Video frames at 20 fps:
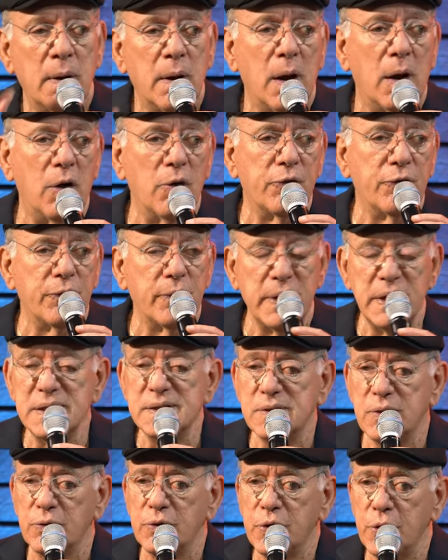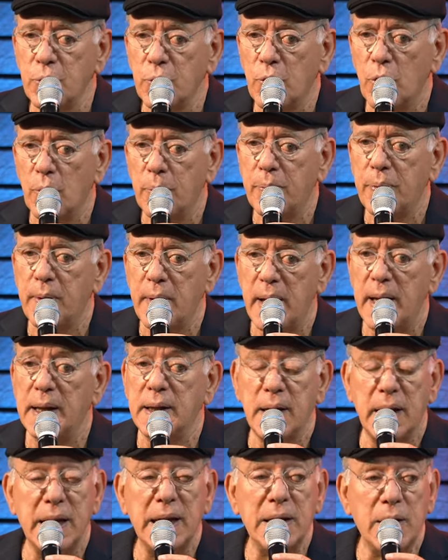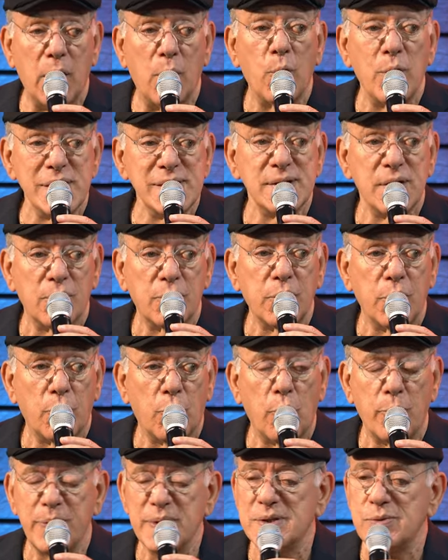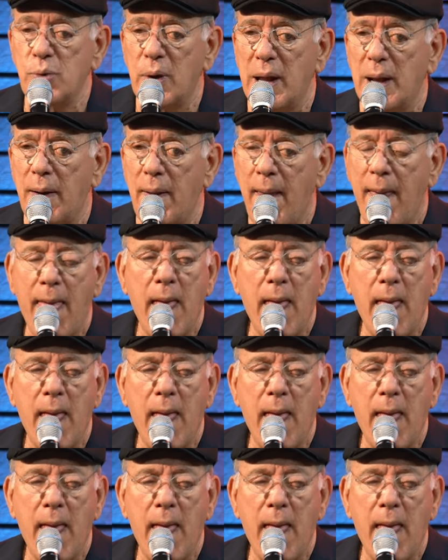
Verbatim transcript: of Eastern Europe and in Western Europe as well.